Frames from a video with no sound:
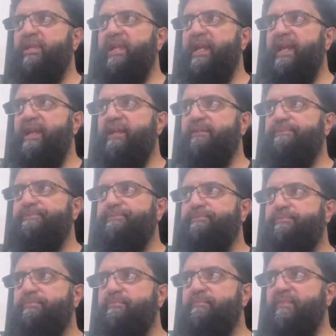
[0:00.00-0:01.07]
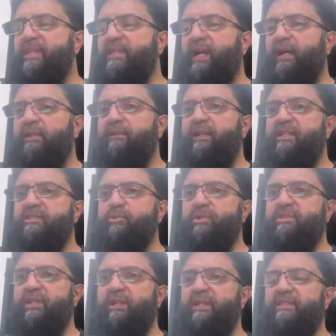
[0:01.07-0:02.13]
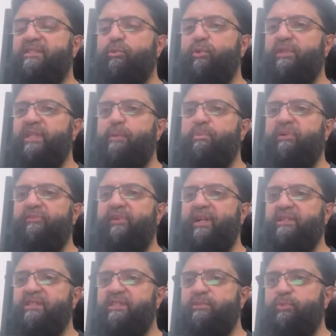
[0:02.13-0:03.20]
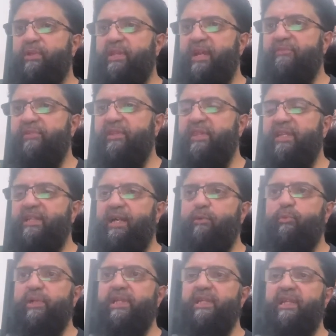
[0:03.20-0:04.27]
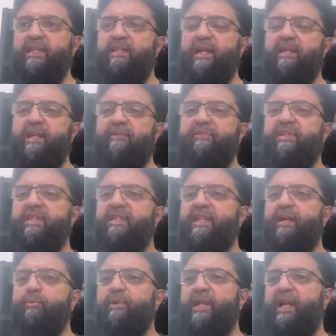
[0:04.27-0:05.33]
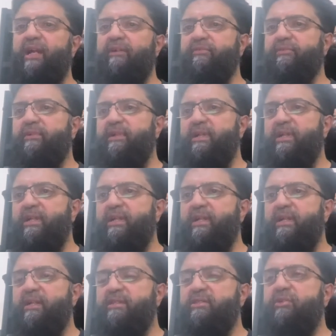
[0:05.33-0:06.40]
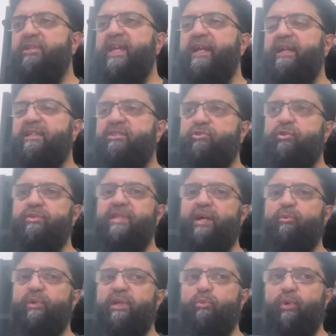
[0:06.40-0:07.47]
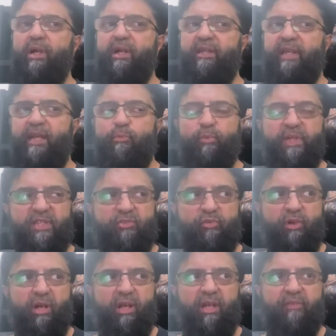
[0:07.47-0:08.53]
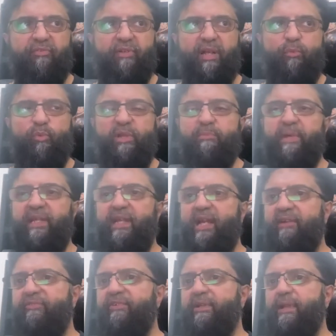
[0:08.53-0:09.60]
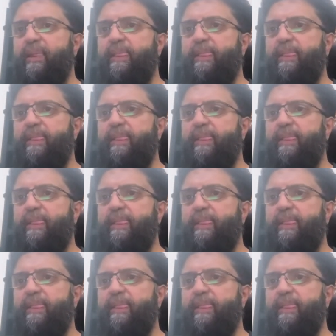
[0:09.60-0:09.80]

here, that Allah Azawajal is the one that provides us with everything that we need and everything that we have. So yeah, it's true that we work and we strive and we make effort.